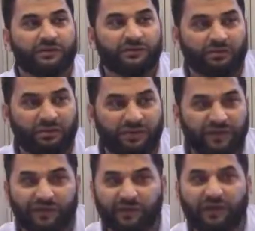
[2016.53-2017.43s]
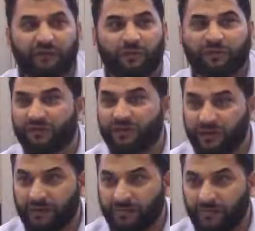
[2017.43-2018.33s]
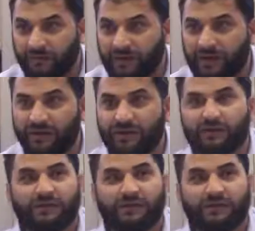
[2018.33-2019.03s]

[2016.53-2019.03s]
Nuruddin Zinki was Sunni, right?